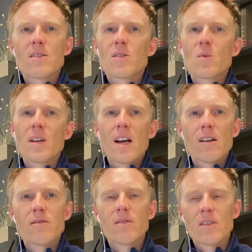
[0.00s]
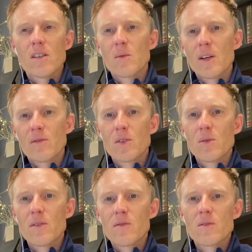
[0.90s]
So we have 2
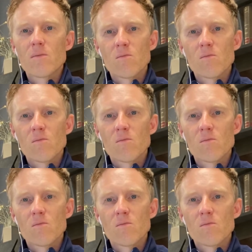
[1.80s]
different